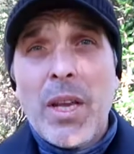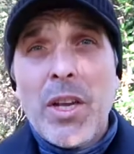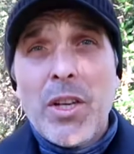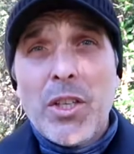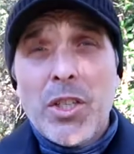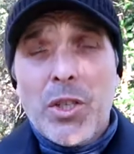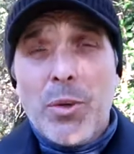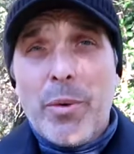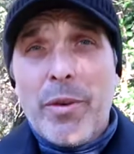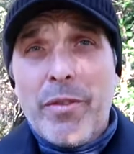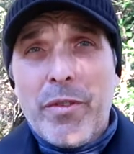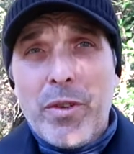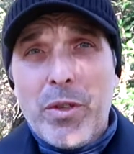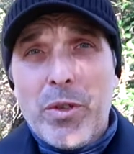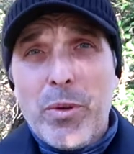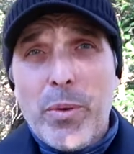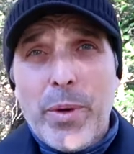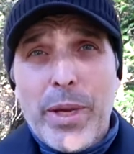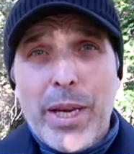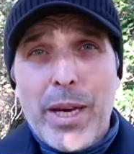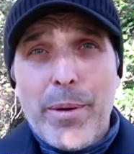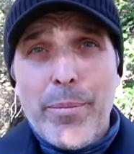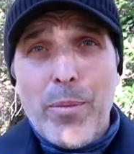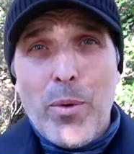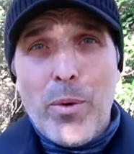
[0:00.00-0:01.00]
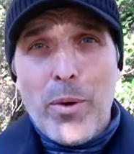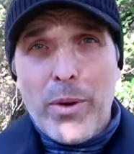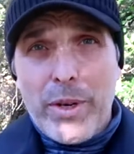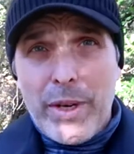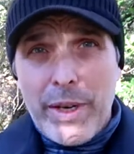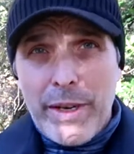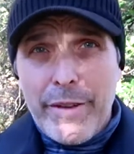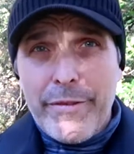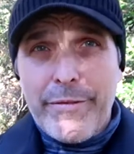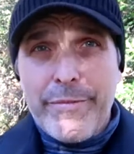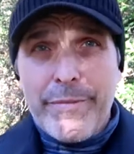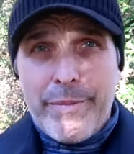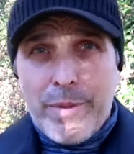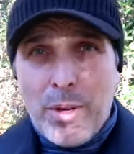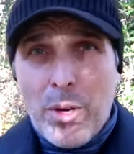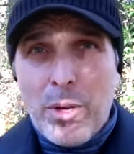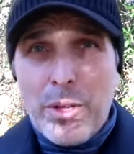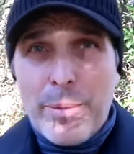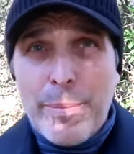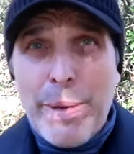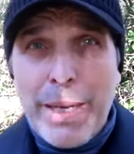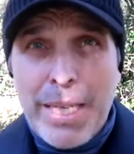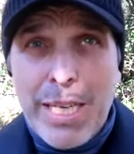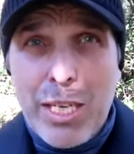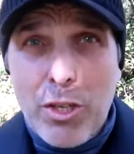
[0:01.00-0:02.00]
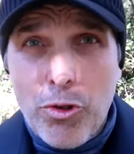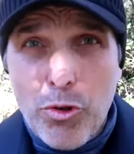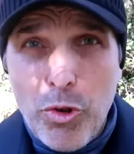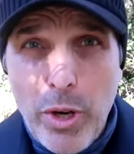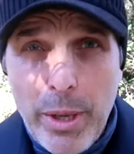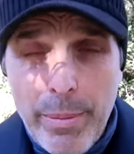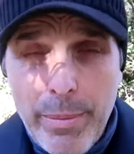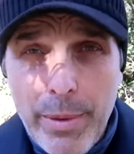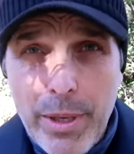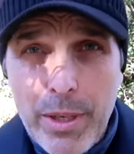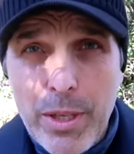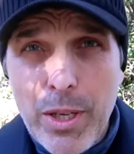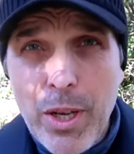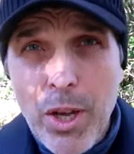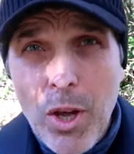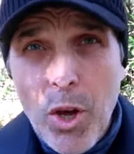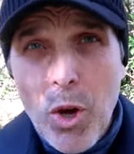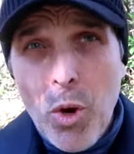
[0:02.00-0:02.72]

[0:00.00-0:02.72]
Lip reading: So if you're doing a more kind of cosmetic treatment,